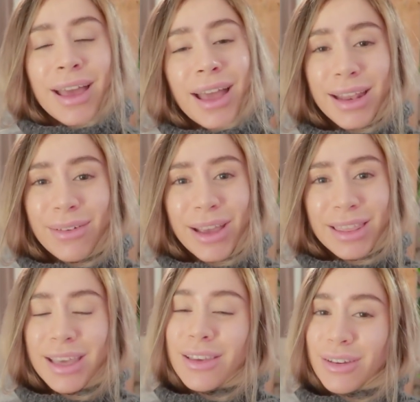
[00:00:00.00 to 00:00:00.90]
anyway,
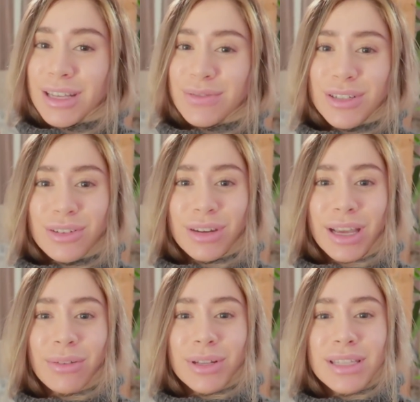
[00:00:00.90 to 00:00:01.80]
thank you guys for
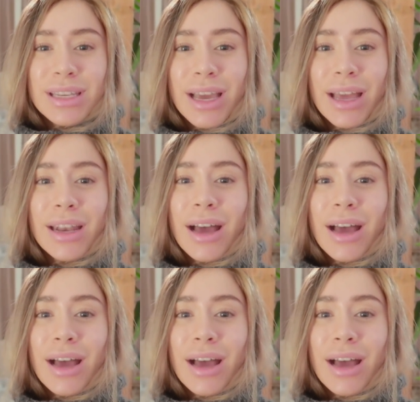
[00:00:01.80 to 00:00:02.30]
tuning in once again.